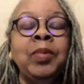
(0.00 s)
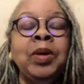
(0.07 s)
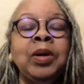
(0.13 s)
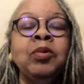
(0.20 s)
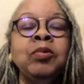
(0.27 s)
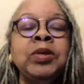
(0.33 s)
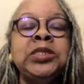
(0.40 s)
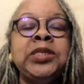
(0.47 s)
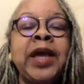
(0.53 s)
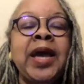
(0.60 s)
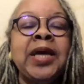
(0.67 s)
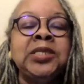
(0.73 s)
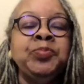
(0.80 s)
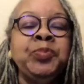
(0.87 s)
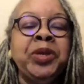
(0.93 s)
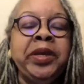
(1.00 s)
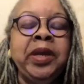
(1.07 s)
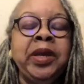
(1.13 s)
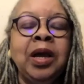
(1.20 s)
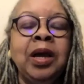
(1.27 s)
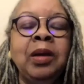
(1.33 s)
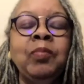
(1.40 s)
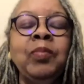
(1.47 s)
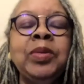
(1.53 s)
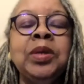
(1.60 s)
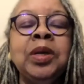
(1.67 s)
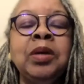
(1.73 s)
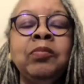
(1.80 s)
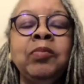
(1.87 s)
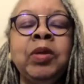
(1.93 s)
Chris Aspie
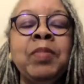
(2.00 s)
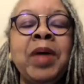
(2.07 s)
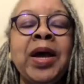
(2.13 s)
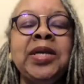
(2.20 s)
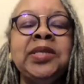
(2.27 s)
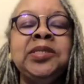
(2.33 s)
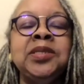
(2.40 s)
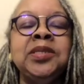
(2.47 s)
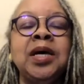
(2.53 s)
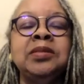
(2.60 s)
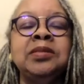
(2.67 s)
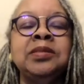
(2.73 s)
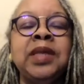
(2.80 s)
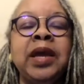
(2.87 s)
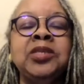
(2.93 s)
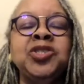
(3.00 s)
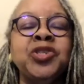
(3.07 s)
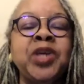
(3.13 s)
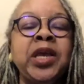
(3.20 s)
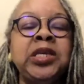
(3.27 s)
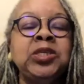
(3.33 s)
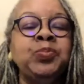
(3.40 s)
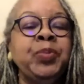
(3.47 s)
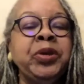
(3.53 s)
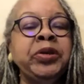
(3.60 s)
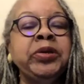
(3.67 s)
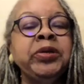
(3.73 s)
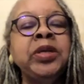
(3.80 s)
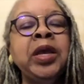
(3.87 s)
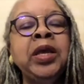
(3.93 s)
reminds us that
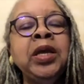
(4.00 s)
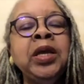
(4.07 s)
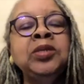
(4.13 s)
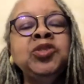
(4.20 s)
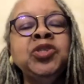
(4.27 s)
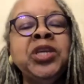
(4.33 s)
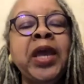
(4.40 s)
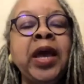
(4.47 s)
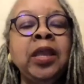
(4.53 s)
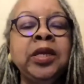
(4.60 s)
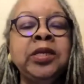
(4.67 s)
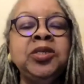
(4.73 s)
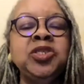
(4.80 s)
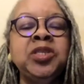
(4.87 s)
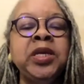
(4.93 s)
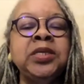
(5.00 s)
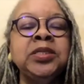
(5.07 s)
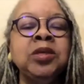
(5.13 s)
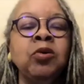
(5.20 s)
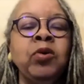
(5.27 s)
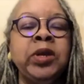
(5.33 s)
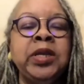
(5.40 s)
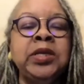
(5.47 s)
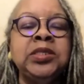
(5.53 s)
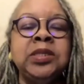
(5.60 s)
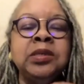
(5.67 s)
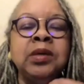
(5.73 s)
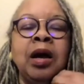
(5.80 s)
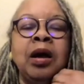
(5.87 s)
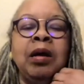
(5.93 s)
Shakespeare challenged his
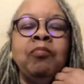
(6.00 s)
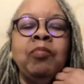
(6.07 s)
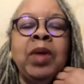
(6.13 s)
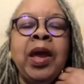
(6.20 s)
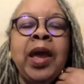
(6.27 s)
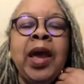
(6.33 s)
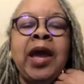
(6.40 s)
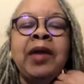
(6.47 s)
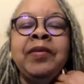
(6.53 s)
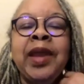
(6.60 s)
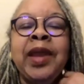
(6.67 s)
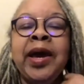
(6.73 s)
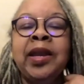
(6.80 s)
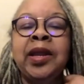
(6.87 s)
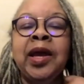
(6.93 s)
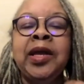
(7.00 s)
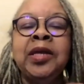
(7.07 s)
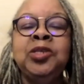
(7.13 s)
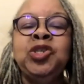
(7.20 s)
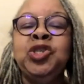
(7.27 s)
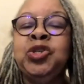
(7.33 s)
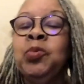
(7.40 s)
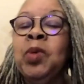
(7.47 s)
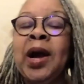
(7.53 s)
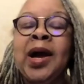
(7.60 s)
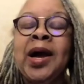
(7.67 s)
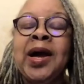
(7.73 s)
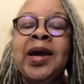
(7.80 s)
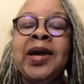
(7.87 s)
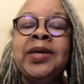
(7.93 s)
audience, hath not a Jew
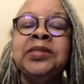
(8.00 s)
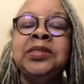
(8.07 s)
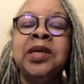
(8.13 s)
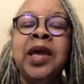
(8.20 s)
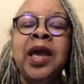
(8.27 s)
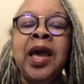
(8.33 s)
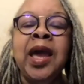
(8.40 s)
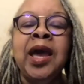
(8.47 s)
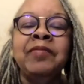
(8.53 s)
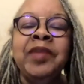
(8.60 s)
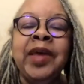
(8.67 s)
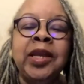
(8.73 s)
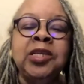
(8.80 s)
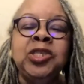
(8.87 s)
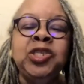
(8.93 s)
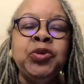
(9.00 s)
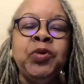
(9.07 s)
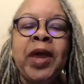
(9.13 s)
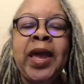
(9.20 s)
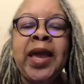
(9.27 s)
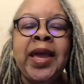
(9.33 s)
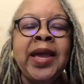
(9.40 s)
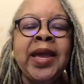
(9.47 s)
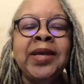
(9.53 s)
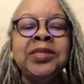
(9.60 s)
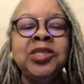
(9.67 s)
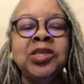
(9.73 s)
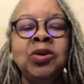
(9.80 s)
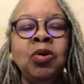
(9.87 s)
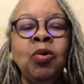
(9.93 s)
eyes, hath not a Jew
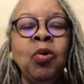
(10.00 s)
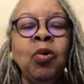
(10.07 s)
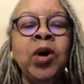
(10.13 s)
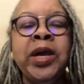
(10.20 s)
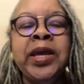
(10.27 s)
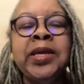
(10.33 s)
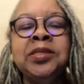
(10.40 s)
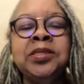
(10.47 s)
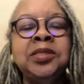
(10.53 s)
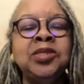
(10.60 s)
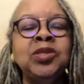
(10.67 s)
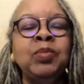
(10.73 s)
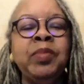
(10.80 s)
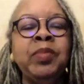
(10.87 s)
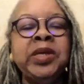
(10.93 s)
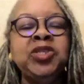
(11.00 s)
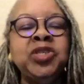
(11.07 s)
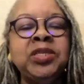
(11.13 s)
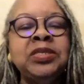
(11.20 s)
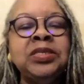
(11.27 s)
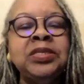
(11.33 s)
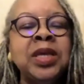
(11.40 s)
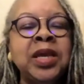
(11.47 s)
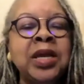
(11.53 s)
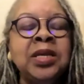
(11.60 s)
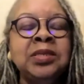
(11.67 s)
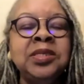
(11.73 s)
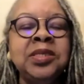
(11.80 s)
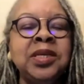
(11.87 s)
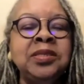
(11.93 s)
hands, organs, dimensions,
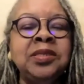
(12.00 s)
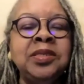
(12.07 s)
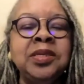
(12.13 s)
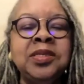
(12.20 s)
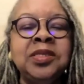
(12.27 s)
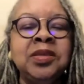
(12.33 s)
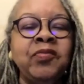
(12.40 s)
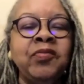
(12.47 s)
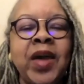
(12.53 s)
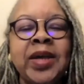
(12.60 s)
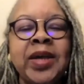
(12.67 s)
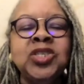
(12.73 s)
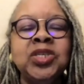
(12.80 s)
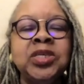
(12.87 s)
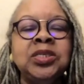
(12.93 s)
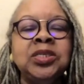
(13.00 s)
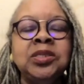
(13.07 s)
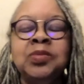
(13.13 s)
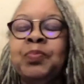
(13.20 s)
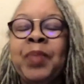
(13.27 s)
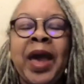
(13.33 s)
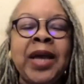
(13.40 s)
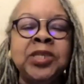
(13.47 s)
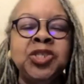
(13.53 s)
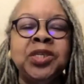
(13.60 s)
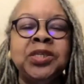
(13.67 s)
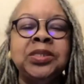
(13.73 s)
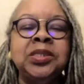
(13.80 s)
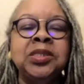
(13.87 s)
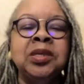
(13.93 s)
senses, affections,
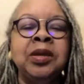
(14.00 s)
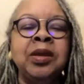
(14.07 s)
passions,